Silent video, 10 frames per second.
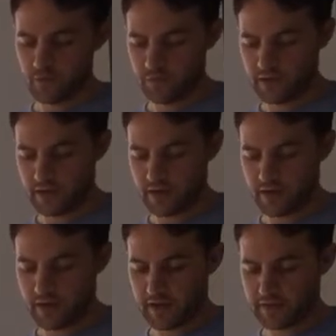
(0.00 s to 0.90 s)
we get our
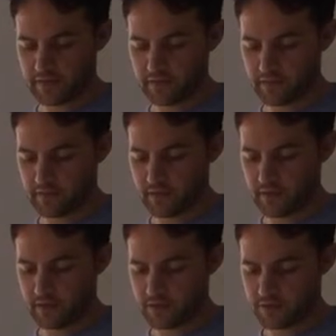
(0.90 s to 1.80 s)
x
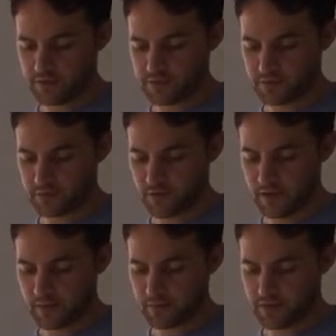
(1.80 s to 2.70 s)
equals
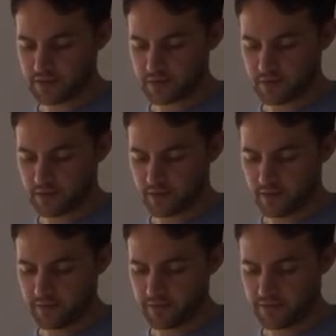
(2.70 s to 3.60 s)
y plus 1
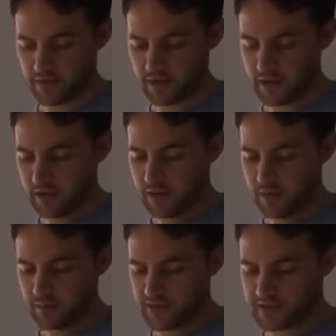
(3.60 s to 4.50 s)
on 3
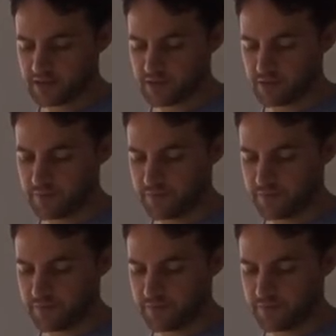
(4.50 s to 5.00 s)
plus 2.